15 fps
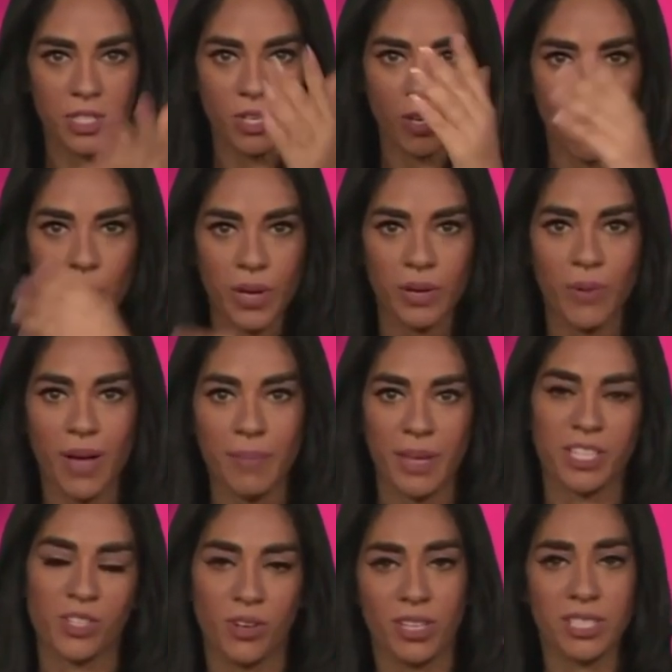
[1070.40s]
go anywhere,
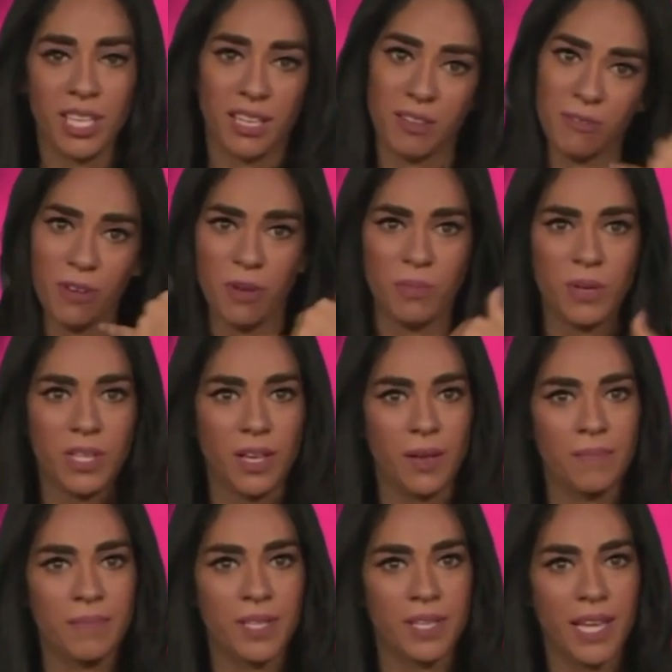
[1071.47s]
make sure you take your phone with you,
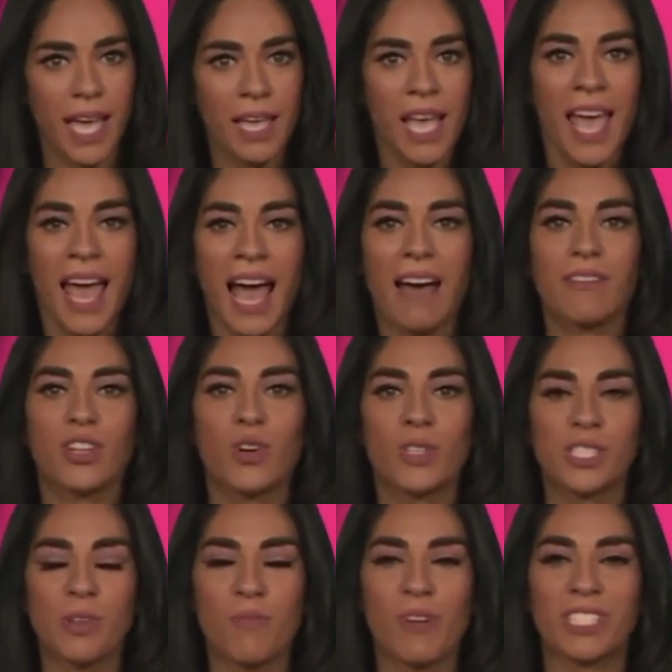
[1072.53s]
okay? Have an
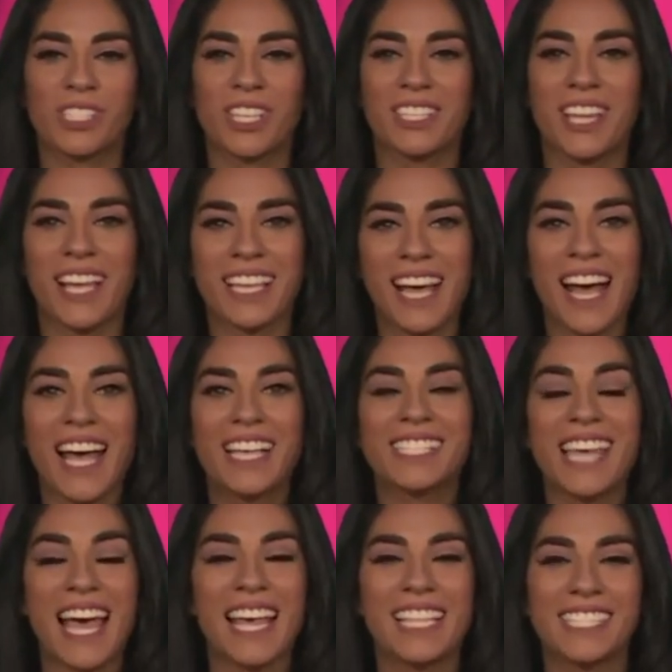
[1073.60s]
awesome rest of your night, guys,
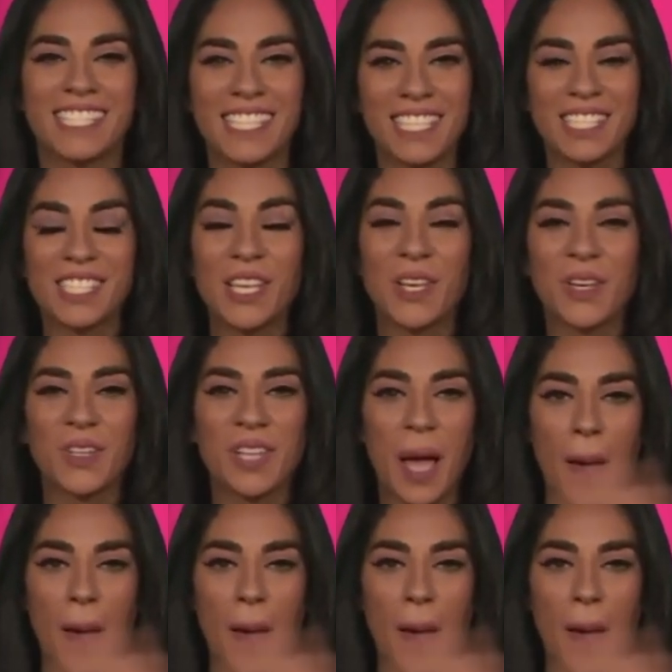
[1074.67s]
and see you soon.